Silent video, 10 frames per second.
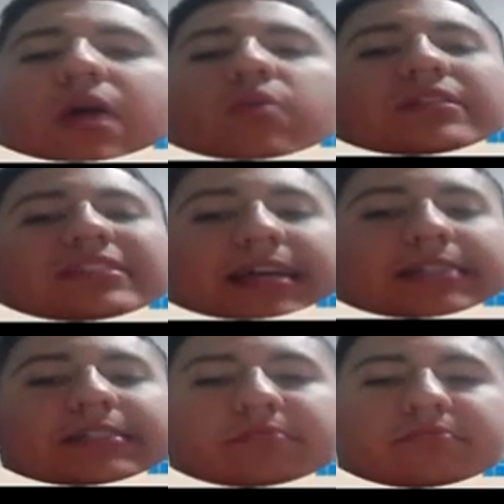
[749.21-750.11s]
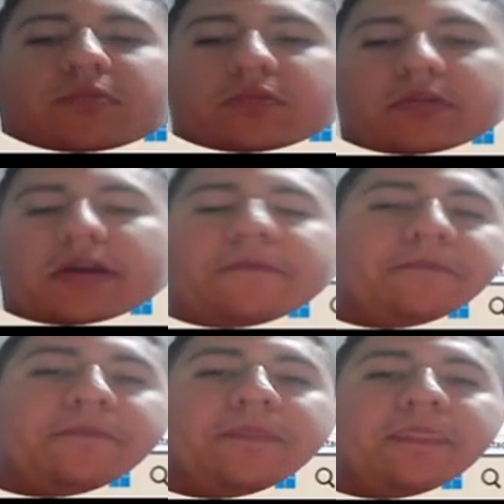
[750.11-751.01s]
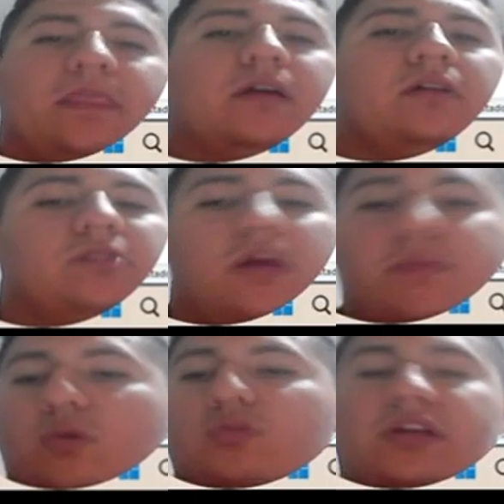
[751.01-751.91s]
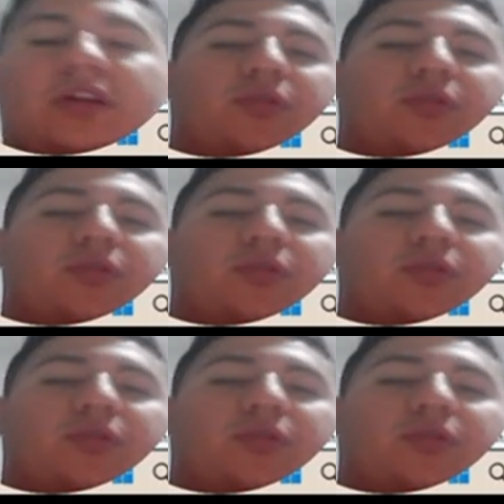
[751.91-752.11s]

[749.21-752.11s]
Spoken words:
assess it. Okay. So yep, those are the three